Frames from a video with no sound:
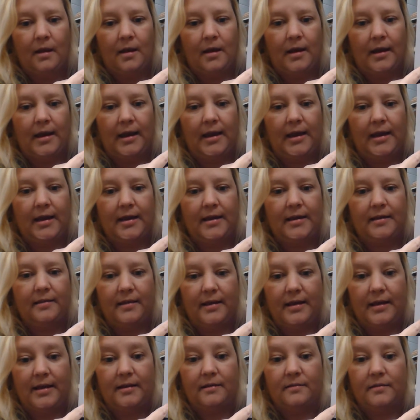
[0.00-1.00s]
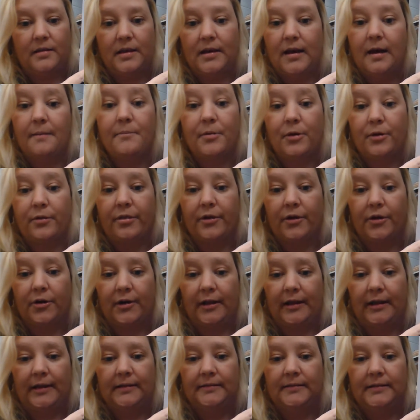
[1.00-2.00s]
And then the number
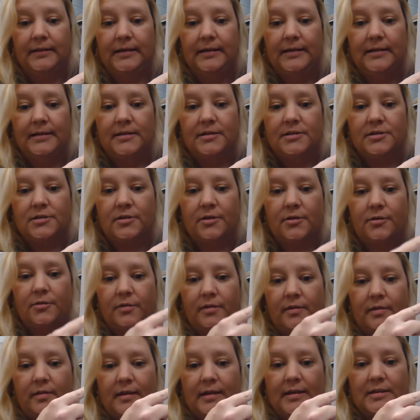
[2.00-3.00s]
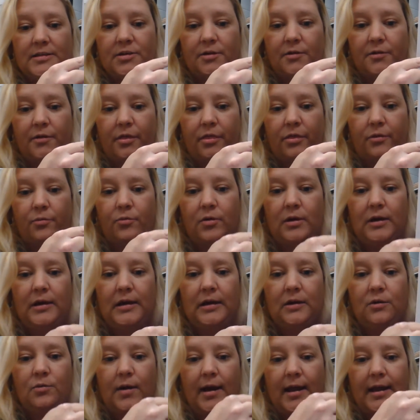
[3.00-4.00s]
30. So these are
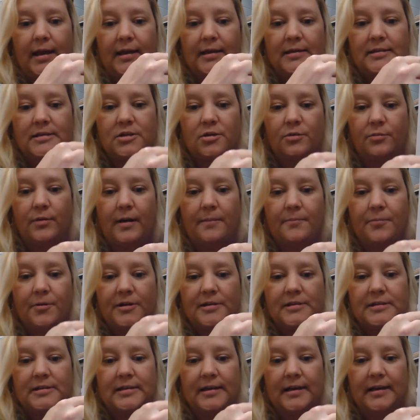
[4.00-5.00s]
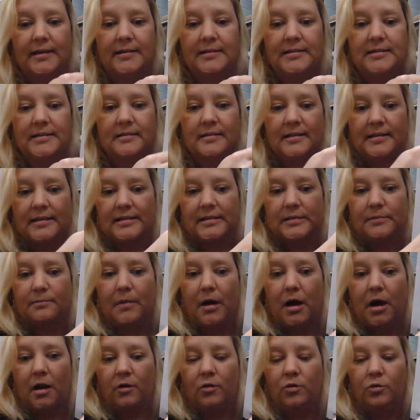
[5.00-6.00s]
3 ways to represent this
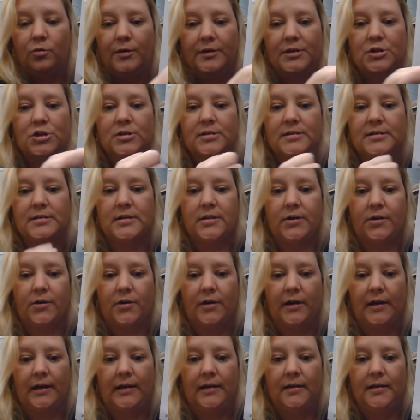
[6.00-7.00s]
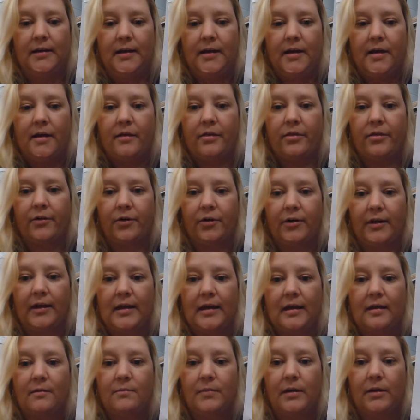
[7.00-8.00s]
model, which is 30. 30
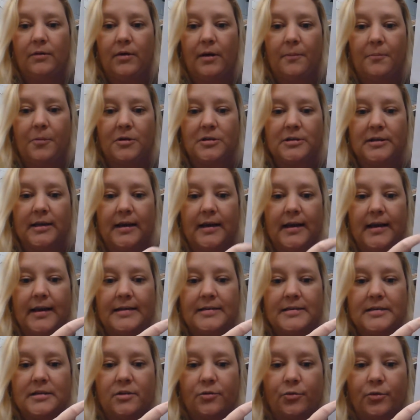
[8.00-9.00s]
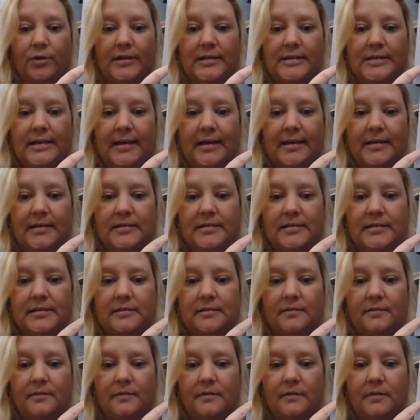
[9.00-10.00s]
can be represented as 3
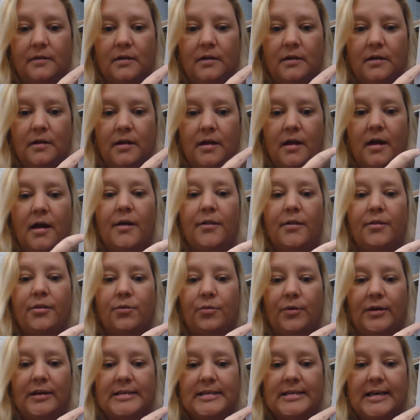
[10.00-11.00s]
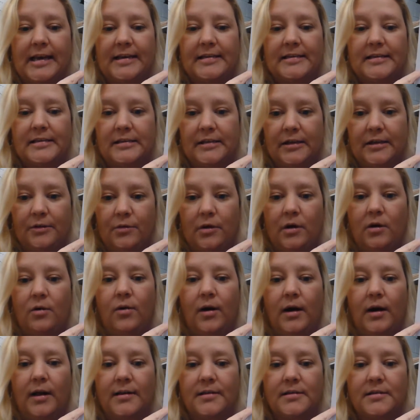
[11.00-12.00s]
tens, 3 tens, 0
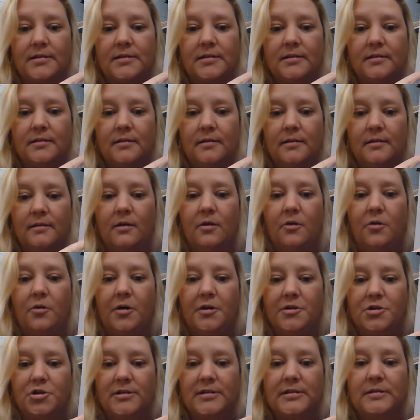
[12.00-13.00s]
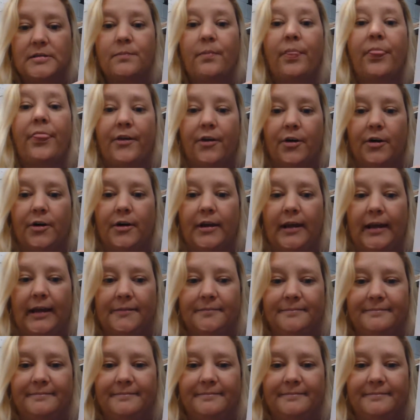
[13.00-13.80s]
ones, or just 30.